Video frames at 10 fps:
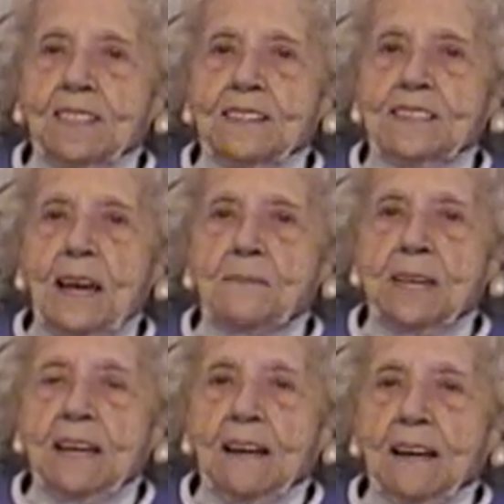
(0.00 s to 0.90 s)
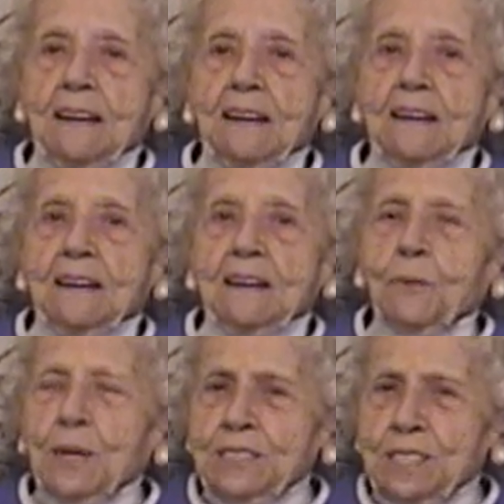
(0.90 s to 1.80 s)
looked at me.
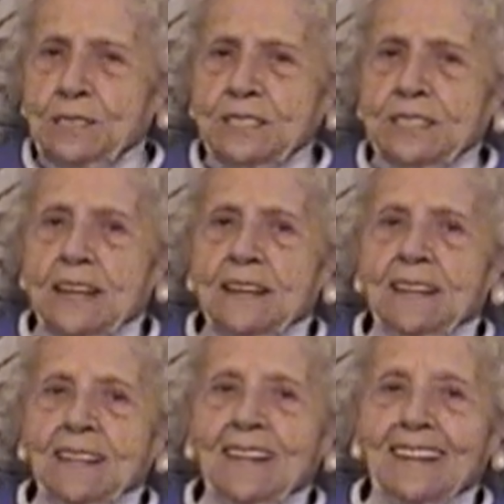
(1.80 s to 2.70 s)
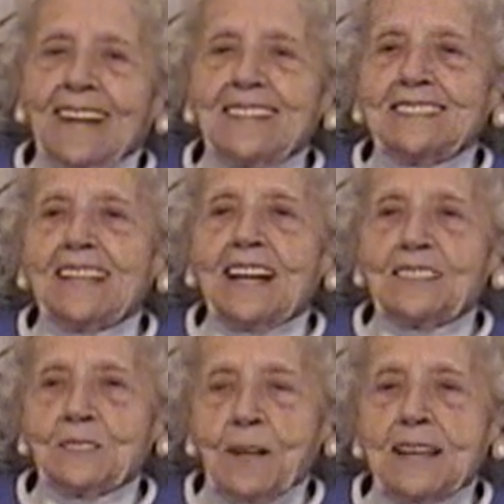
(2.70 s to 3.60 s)
What'd you say? And I said,
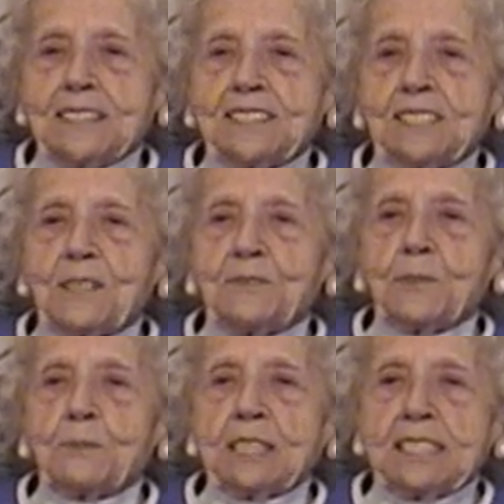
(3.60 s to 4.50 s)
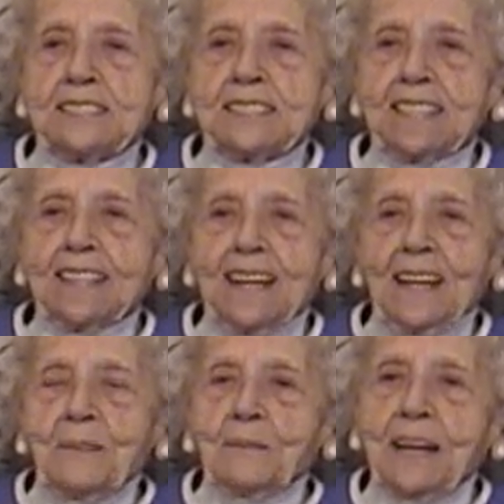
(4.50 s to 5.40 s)
I was trying to see if you were listening,
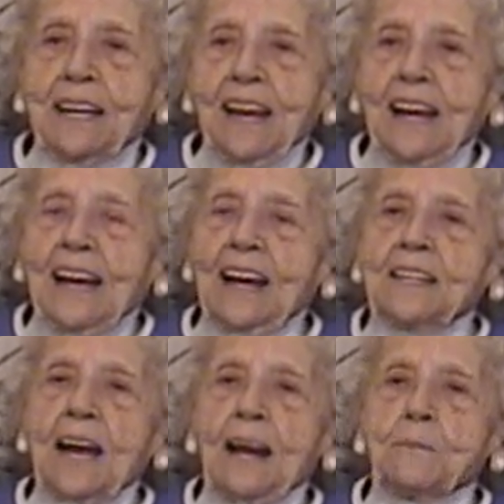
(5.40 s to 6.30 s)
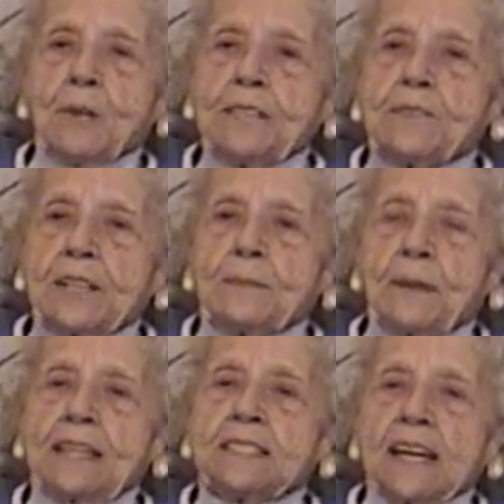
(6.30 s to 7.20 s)
but I'm wondering
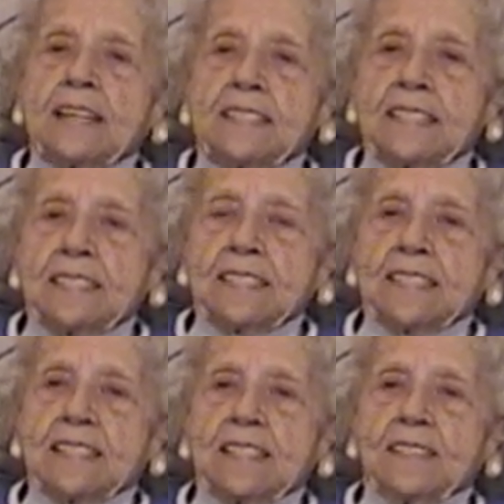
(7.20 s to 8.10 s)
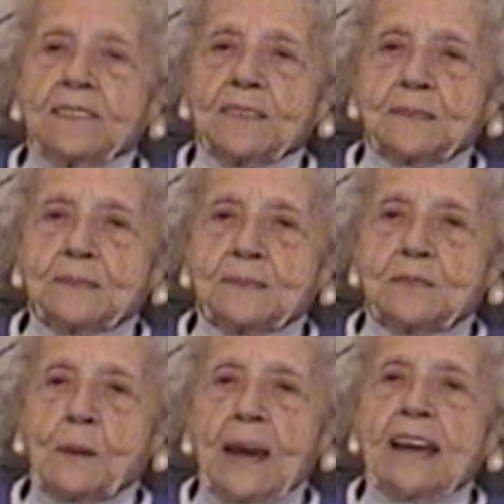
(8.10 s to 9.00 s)
about 90. Do
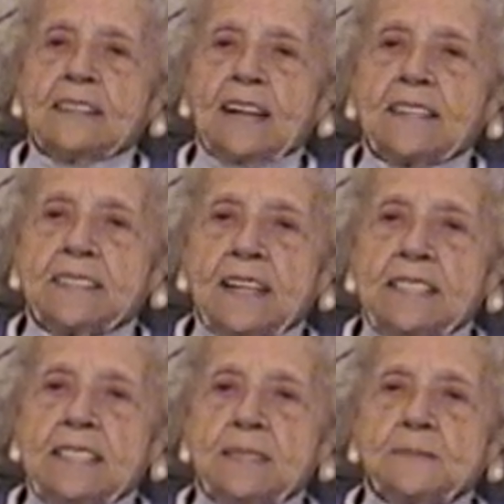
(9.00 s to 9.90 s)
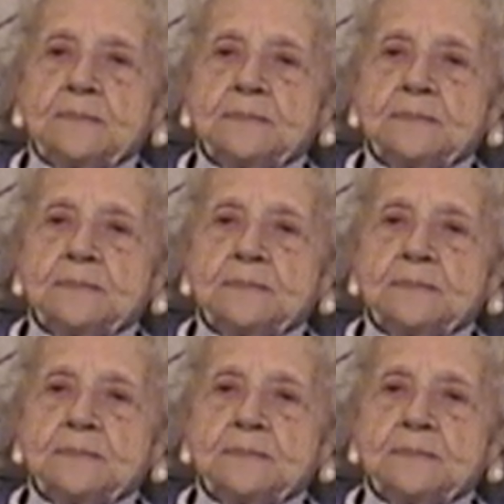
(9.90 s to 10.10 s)
I act like 90?